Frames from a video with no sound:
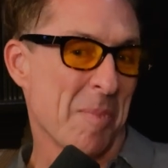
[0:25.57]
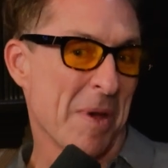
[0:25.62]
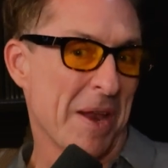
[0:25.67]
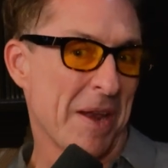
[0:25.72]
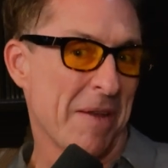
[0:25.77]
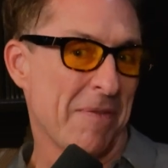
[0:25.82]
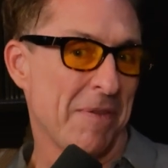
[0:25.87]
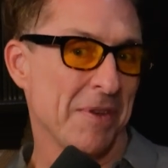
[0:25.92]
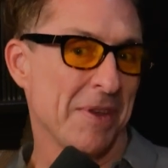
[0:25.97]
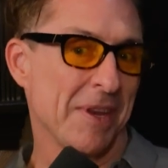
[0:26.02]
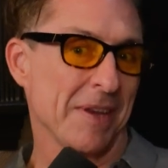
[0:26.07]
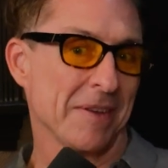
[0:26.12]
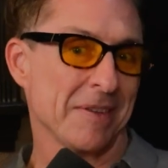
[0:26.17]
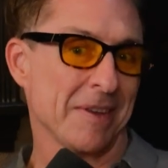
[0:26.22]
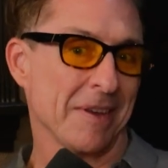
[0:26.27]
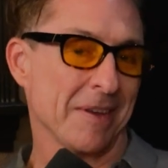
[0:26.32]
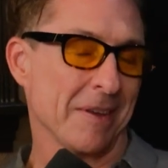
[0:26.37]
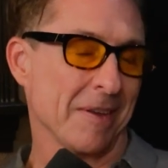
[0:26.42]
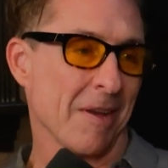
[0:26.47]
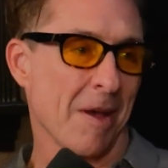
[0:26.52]
But if you
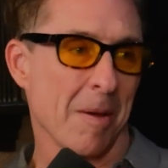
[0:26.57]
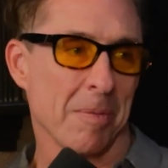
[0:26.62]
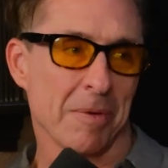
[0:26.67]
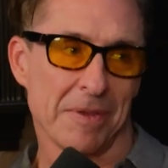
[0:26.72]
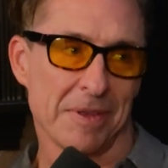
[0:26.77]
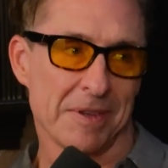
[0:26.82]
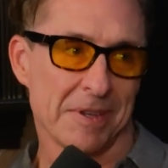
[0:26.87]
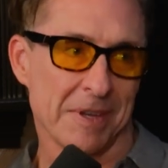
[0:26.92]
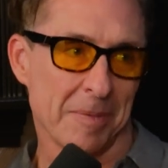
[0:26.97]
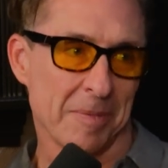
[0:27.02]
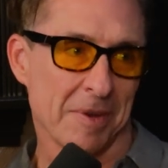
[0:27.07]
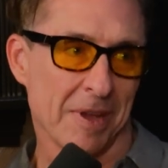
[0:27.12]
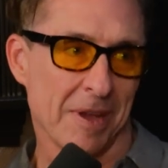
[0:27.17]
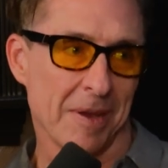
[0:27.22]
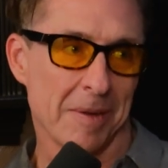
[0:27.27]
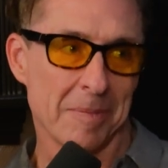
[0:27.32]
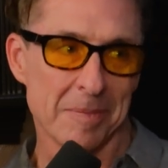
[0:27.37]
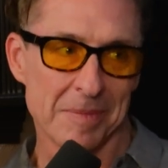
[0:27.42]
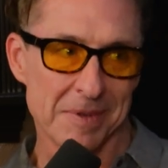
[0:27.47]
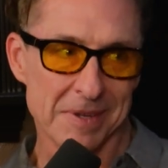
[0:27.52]
take zinc and copper at the same
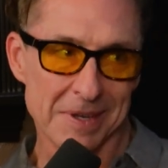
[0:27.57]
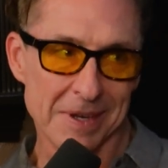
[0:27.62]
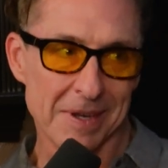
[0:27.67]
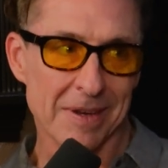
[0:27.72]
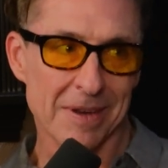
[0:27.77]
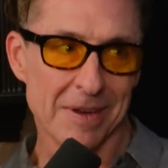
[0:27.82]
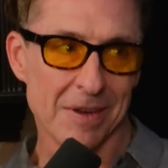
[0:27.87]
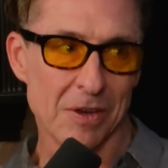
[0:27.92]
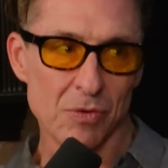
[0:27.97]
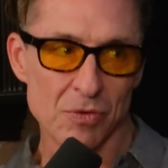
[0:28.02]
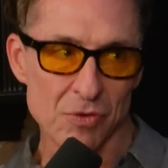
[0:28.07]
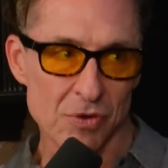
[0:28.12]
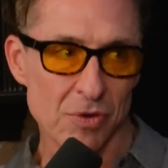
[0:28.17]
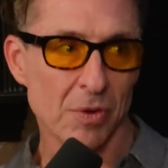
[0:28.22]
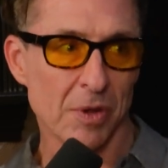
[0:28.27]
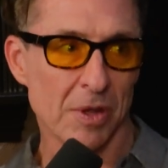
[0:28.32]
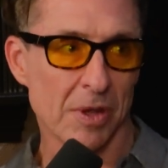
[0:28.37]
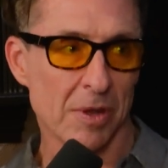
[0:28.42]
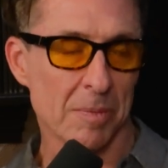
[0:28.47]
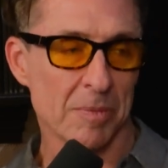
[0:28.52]
time, zinc
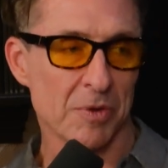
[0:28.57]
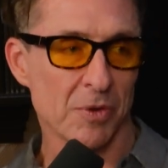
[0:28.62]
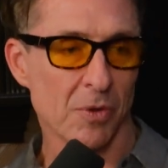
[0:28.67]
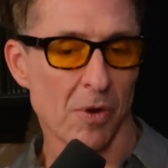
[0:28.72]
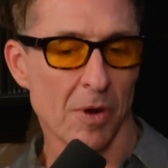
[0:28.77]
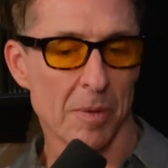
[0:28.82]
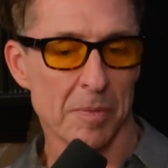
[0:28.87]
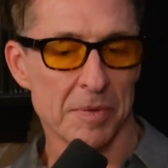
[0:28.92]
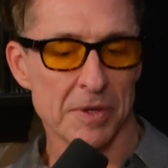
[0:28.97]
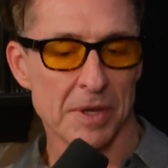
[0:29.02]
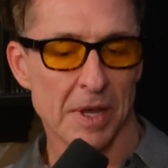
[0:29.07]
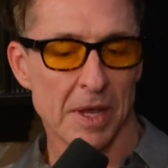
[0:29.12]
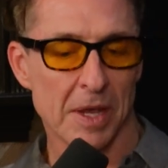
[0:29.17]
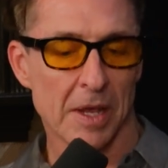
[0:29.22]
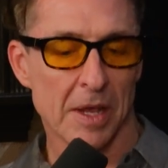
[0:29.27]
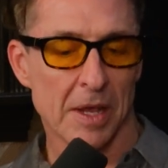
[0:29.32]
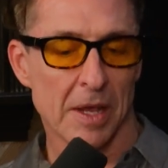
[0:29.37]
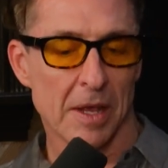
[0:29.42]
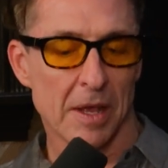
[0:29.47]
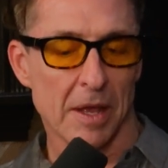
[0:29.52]
usually absorbs.
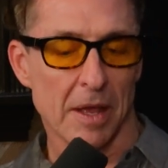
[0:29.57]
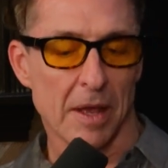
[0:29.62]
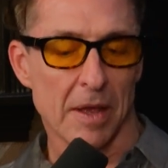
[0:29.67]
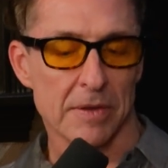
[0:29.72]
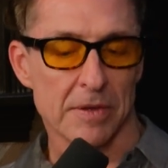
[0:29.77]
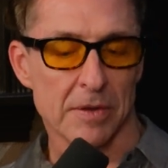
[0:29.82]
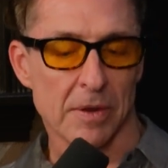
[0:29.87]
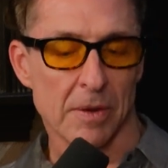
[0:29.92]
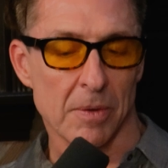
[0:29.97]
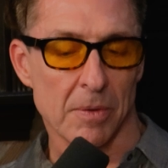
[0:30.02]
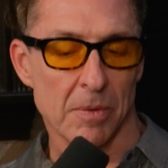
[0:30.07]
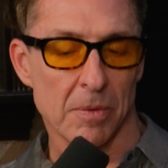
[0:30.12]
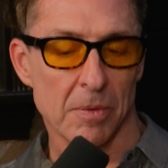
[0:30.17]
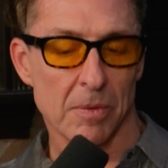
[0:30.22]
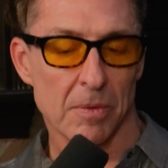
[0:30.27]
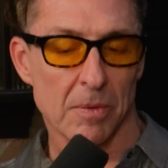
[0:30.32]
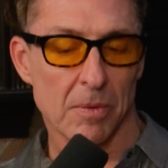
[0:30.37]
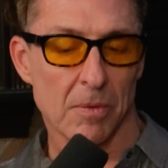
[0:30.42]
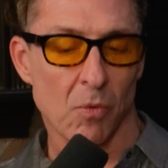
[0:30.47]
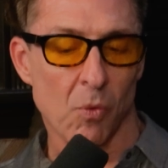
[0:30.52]

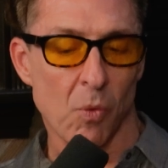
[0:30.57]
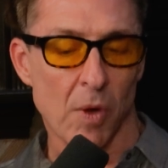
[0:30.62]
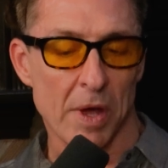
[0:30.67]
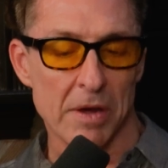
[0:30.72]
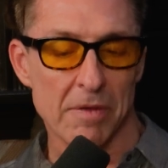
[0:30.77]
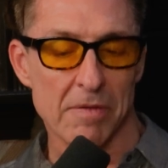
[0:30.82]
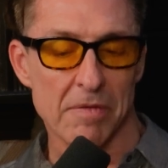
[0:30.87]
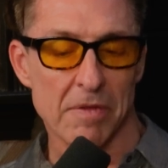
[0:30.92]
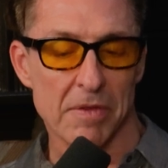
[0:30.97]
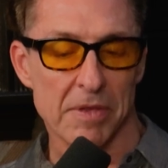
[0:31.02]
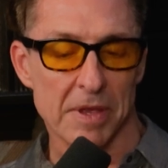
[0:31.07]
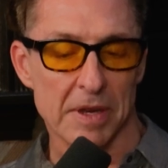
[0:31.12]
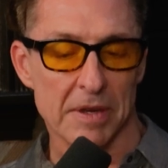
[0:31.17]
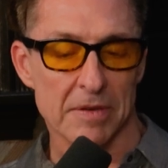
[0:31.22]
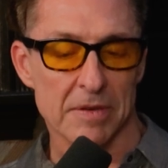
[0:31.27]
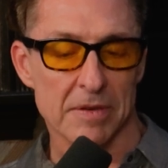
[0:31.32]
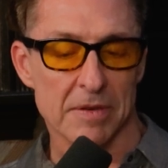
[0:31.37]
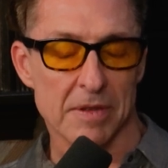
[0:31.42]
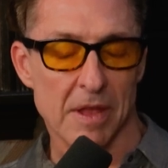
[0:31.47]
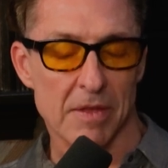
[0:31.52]
So one of the
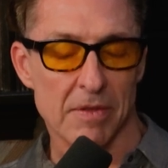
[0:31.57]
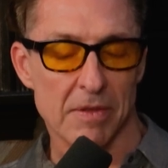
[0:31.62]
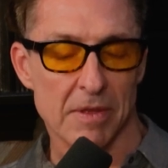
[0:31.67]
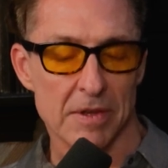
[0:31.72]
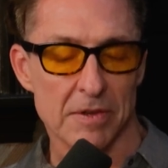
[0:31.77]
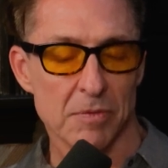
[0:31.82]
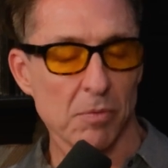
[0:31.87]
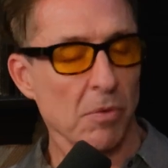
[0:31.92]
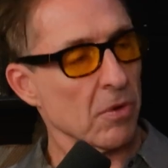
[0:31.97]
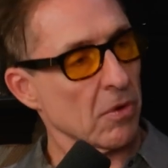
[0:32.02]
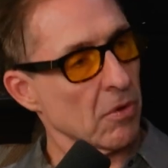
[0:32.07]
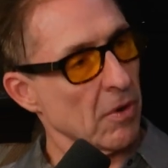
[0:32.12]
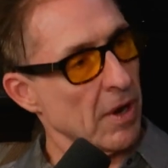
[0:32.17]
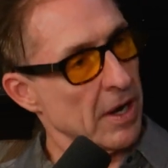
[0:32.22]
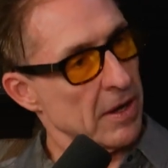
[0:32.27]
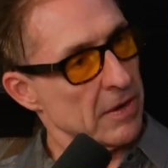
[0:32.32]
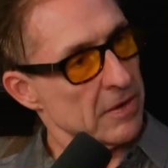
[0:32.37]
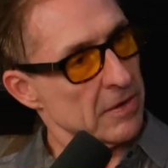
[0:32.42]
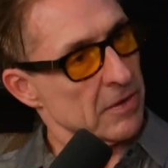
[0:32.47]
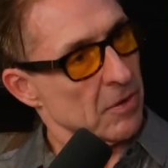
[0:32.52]
things that this will
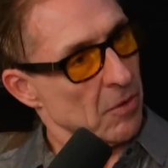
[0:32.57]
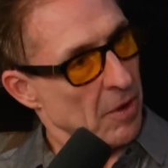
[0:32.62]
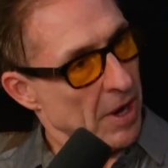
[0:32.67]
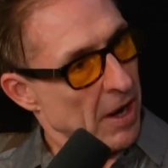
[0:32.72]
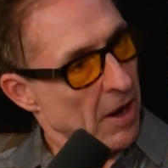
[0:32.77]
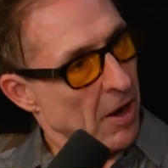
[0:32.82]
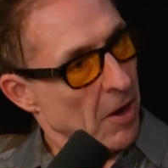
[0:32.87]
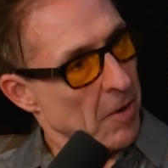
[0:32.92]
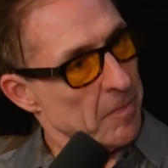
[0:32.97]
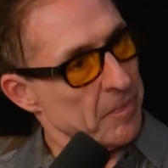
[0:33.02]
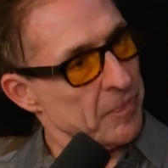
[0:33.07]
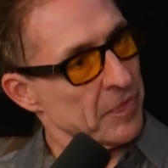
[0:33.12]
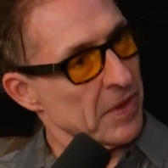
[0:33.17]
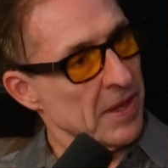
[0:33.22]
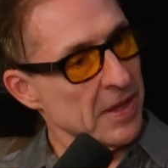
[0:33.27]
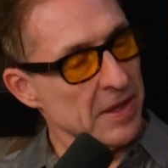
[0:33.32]
create is gray hair.